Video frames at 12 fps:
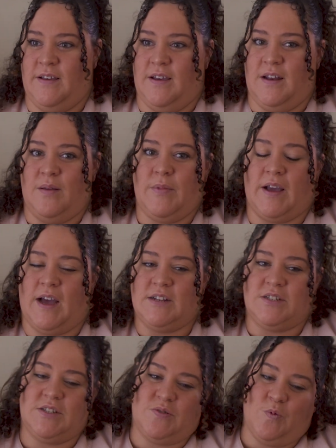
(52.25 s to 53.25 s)
And I'm like, I
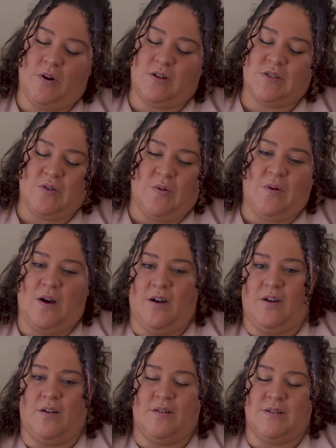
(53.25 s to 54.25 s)
just worked so
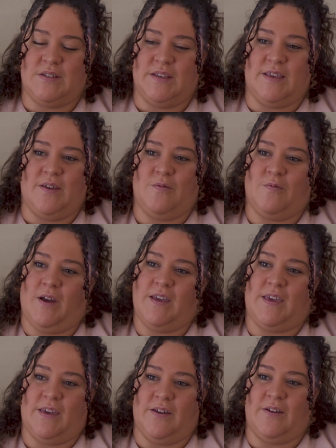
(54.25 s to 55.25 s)
hard to get right
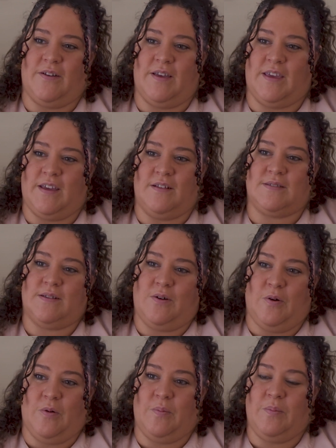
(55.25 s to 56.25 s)
here and get us a
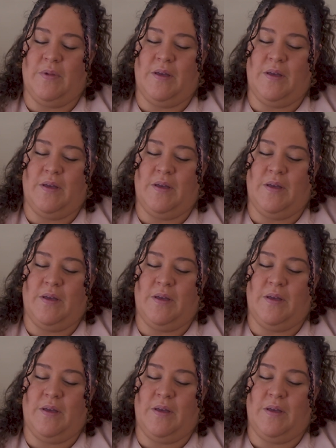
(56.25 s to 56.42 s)
home.